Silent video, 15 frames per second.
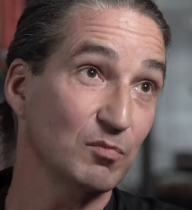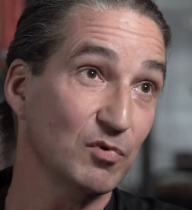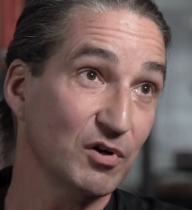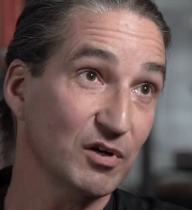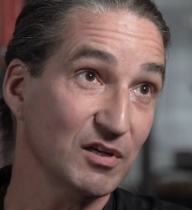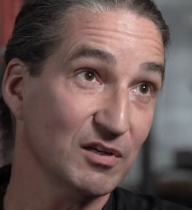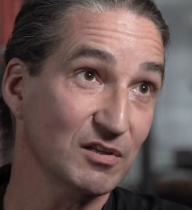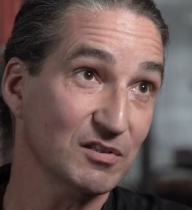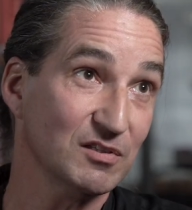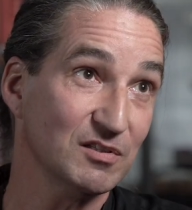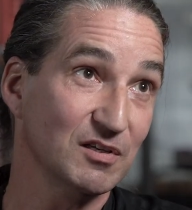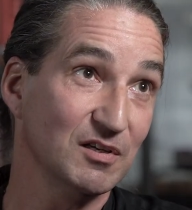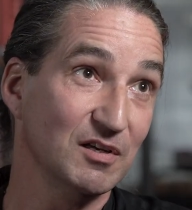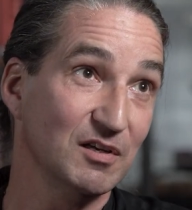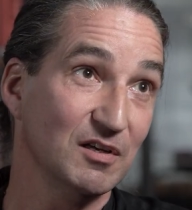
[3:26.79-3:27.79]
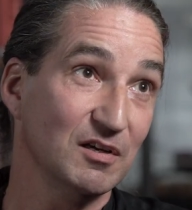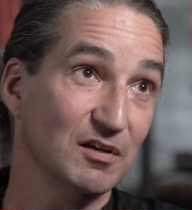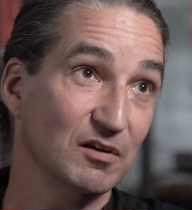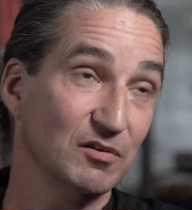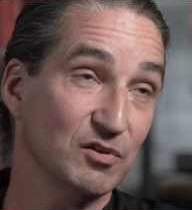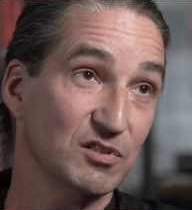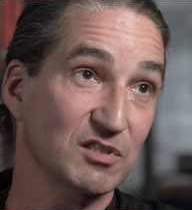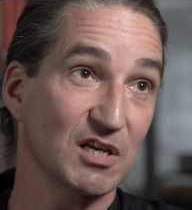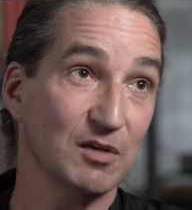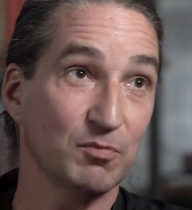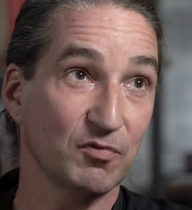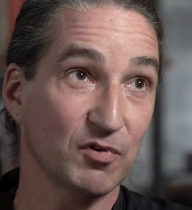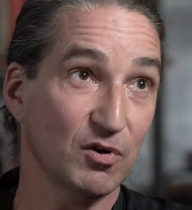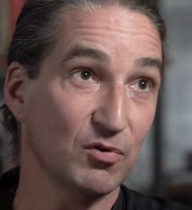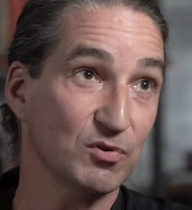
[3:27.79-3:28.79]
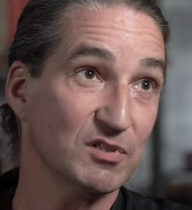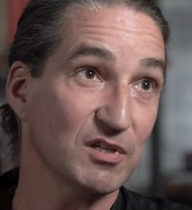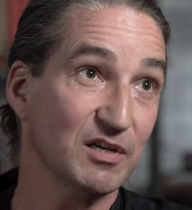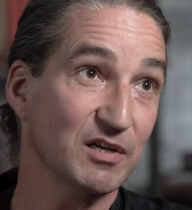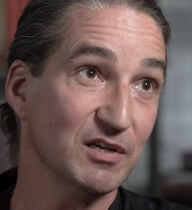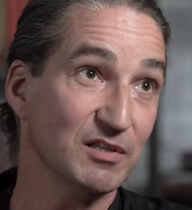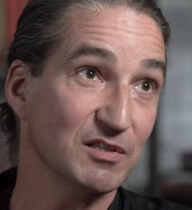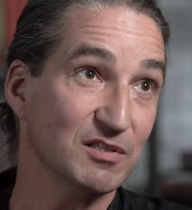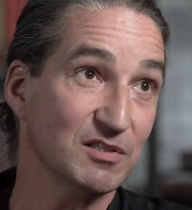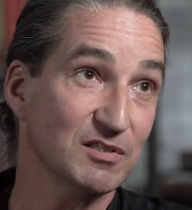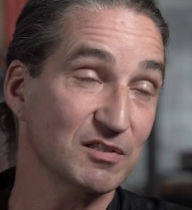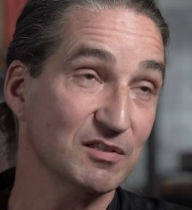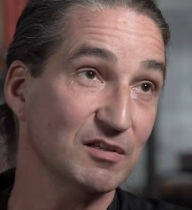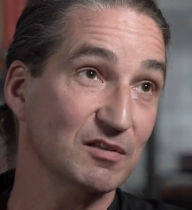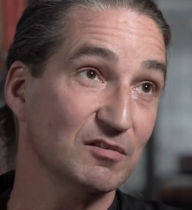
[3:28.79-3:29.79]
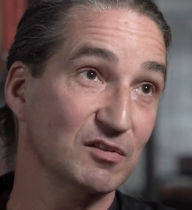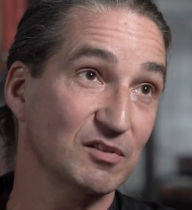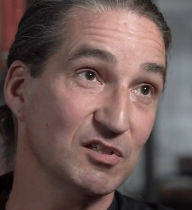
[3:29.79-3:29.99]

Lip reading: market, the shape of coastlines, the